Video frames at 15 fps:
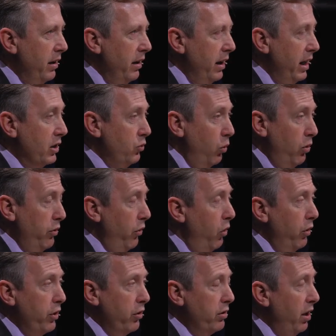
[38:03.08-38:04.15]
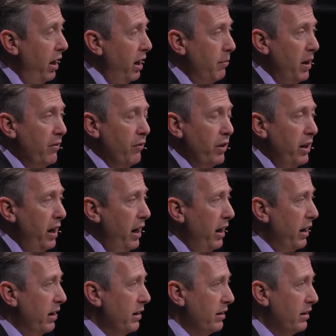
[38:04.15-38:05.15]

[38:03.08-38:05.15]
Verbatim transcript: It's worth all your time every day.